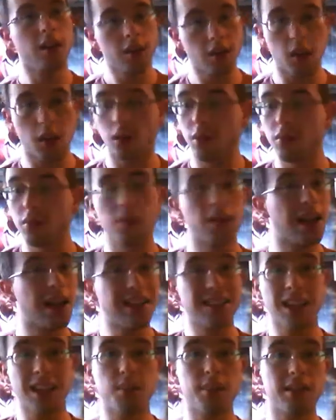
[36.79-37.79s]
So
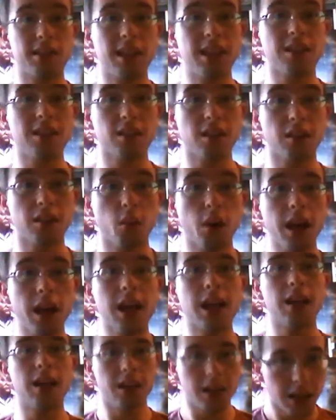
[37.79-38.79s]
let's get the proceedings
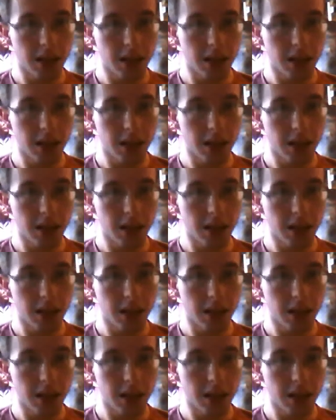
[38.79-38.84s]
underway.